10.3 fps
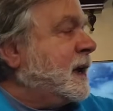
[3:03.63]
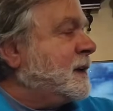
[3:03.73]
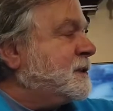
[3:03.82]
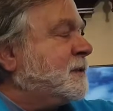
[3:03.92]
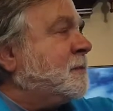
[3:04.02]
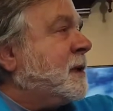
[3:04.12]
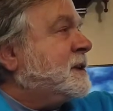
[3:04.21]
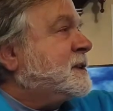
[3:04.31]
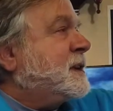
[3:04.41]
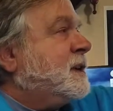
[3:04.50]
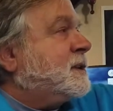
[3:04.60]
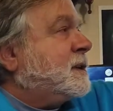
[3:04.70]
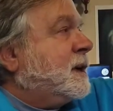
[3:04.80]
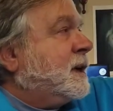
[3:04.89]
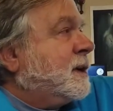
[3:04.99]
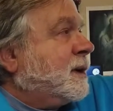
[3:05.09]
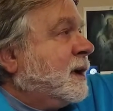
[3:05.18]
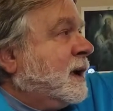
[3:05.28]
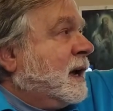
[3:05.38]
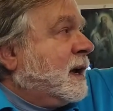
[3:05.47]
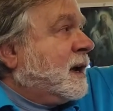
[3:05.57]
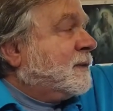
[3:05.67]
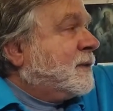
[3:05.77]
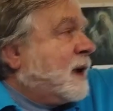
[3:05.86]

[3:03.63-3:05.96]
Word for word: case of my station here, I've